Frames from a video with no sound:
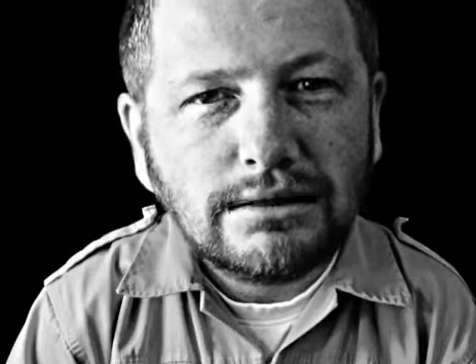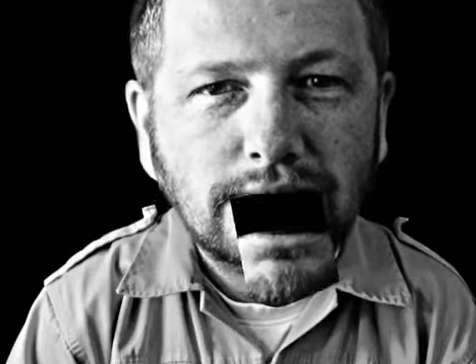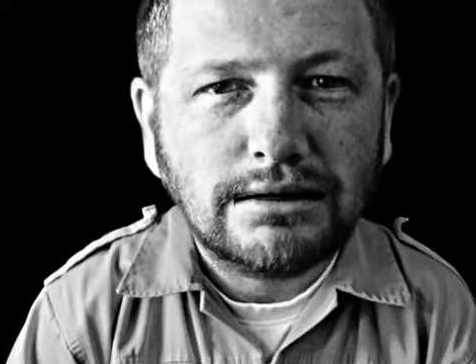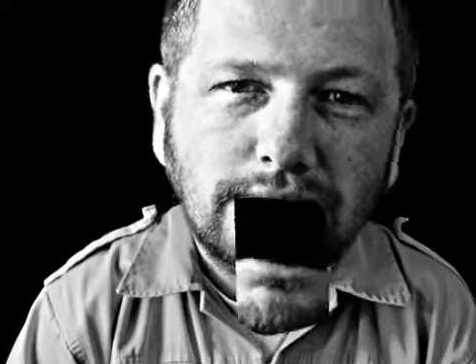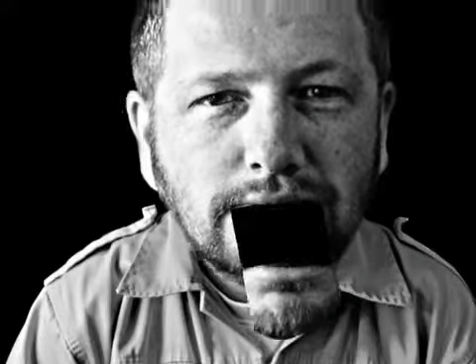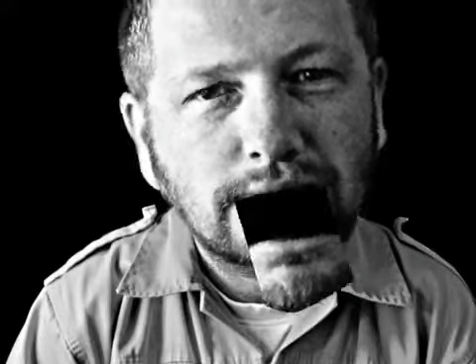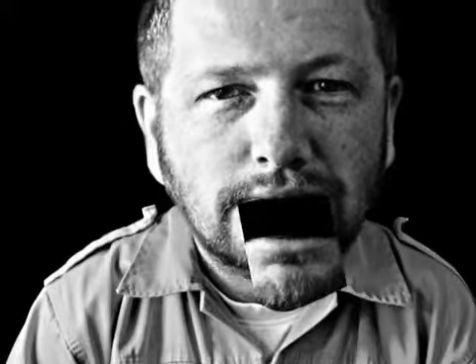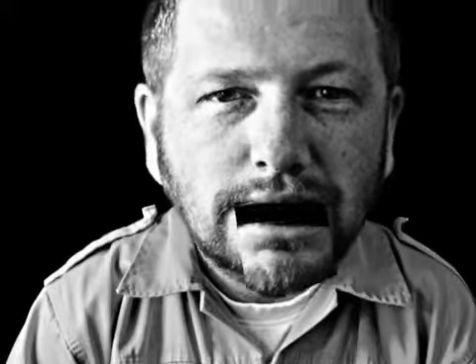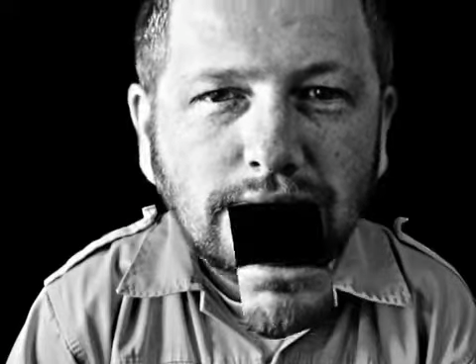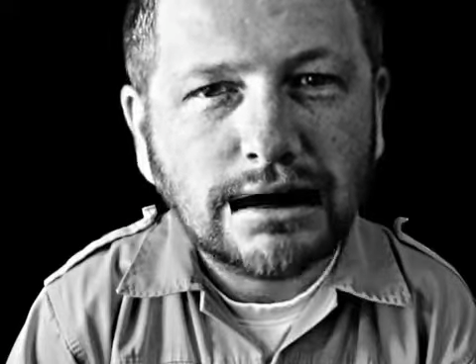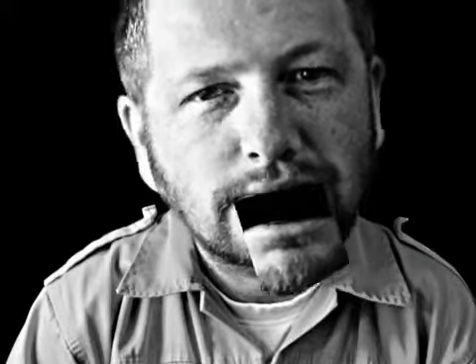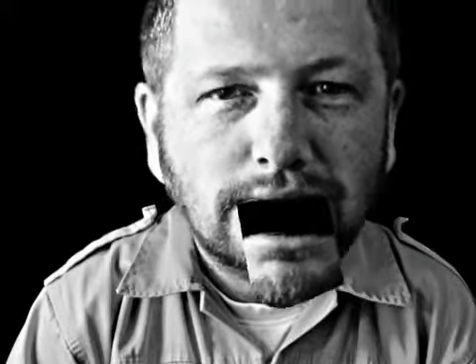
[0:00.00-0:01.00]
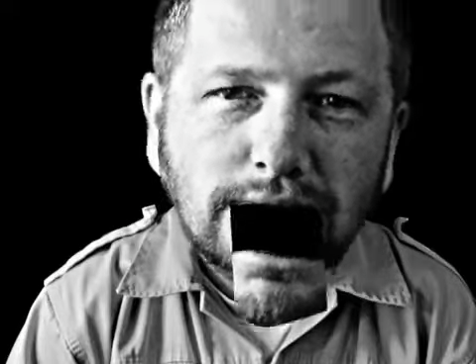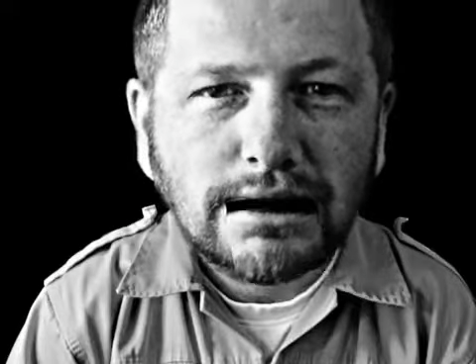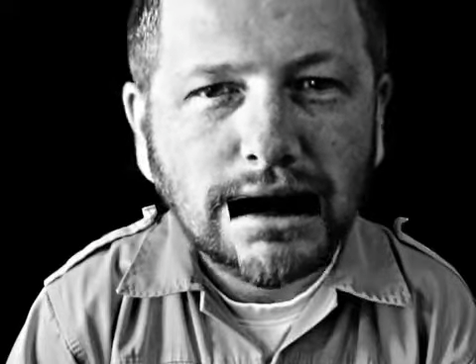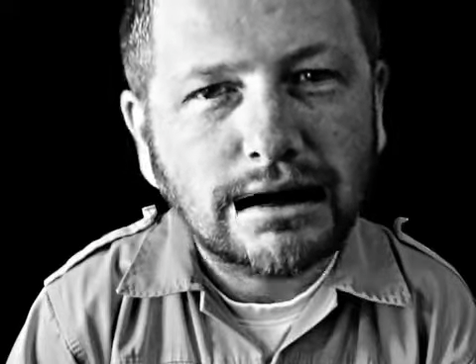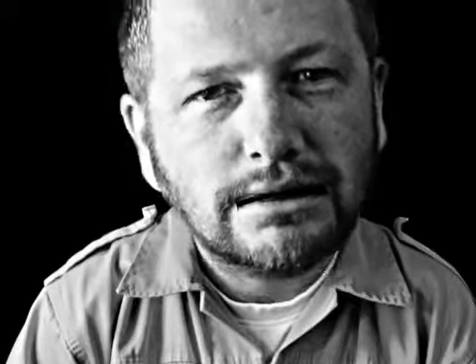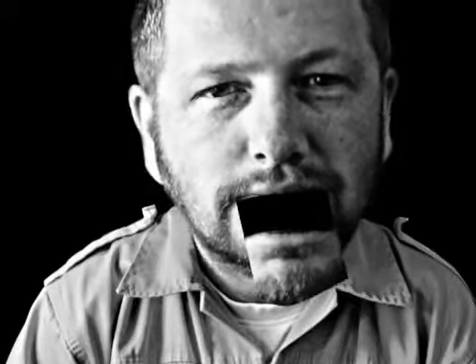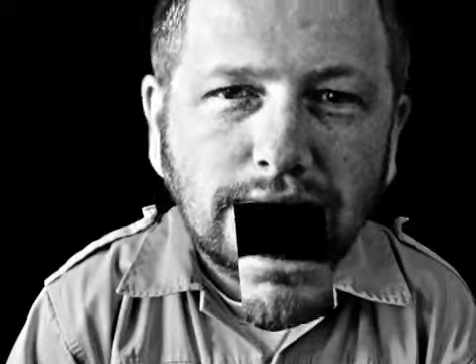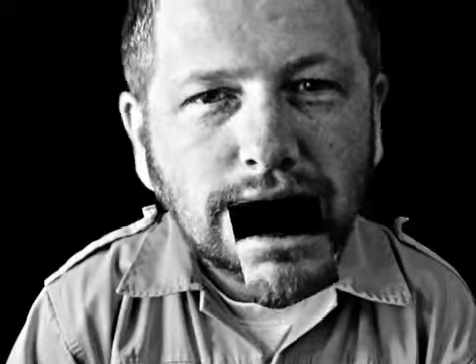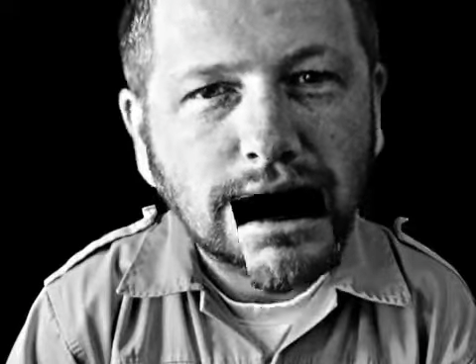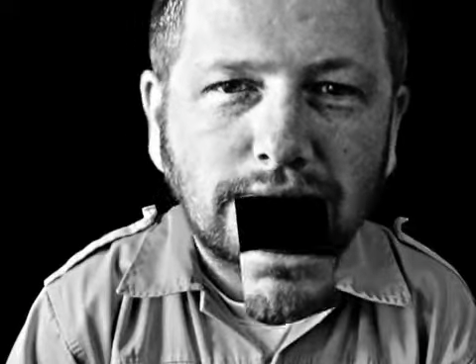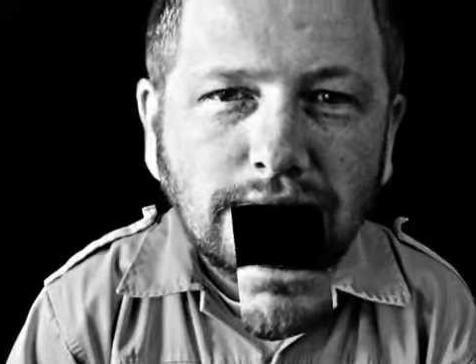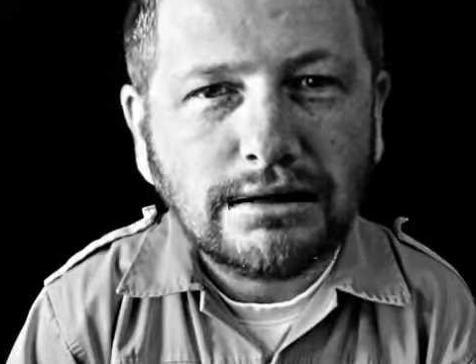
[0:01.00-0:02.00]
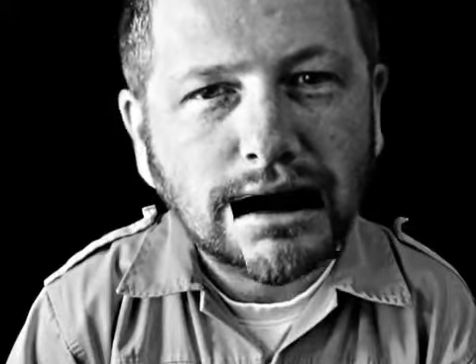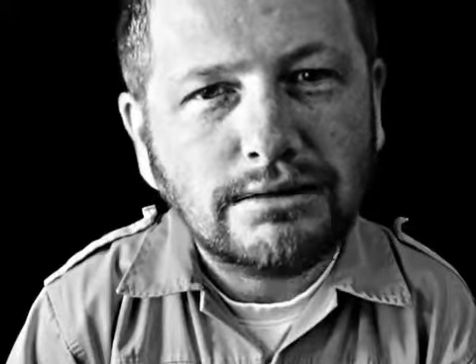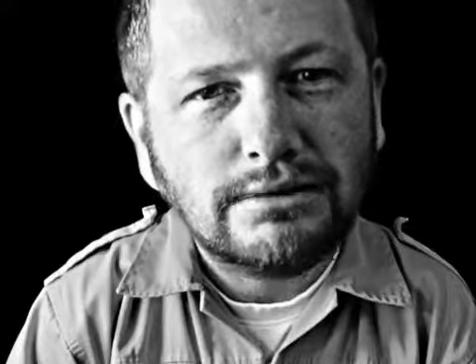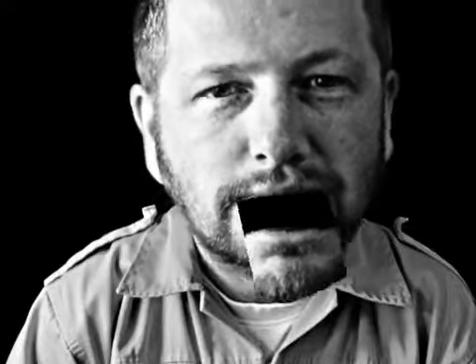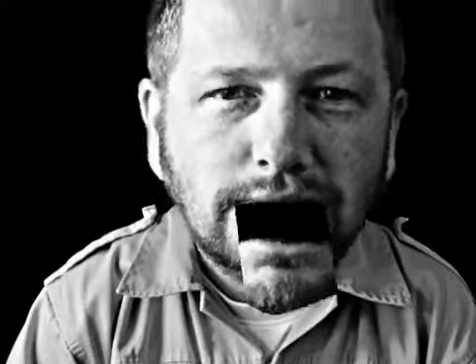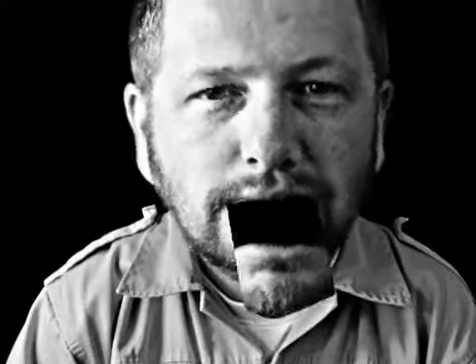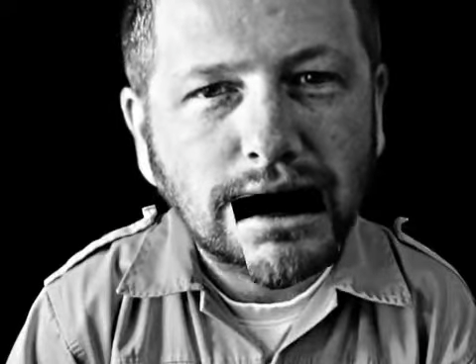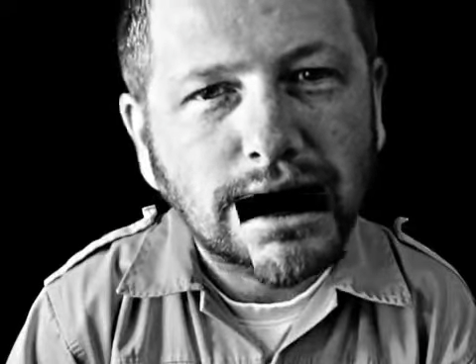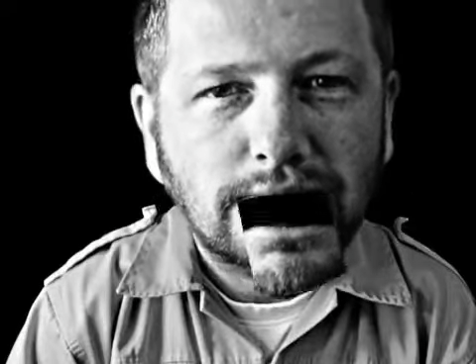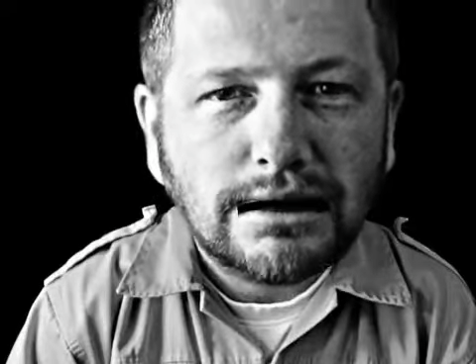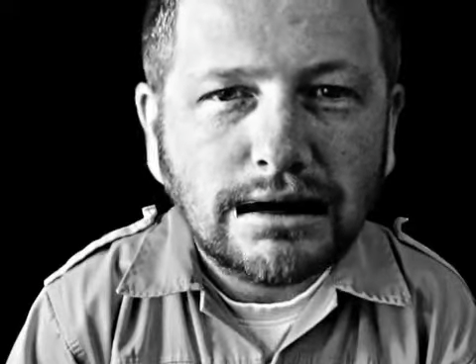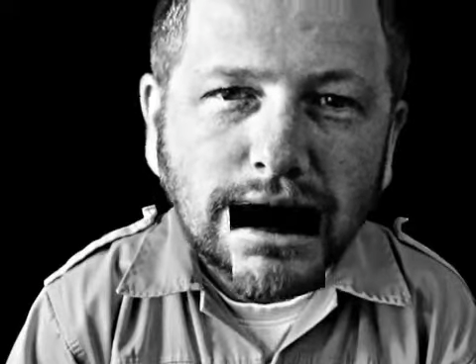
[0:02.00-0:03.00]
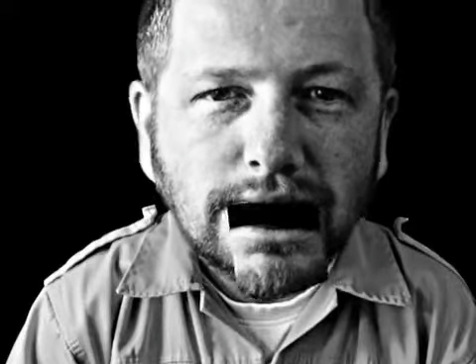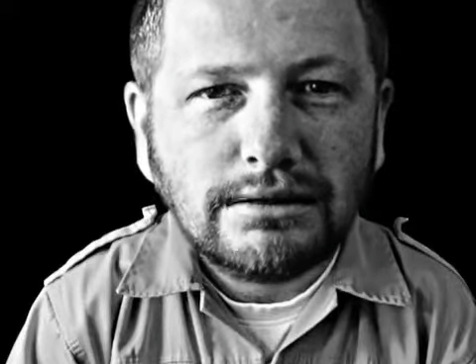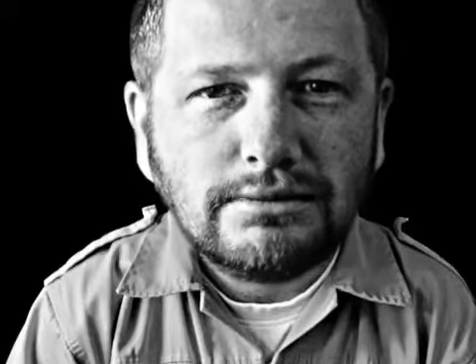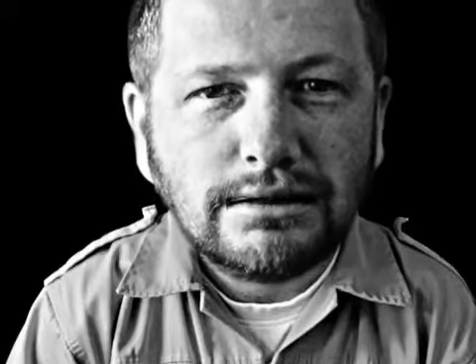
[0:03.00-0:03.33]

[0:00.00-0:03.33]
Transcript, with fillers: I'm planning taking the missus for a romantic day out this year,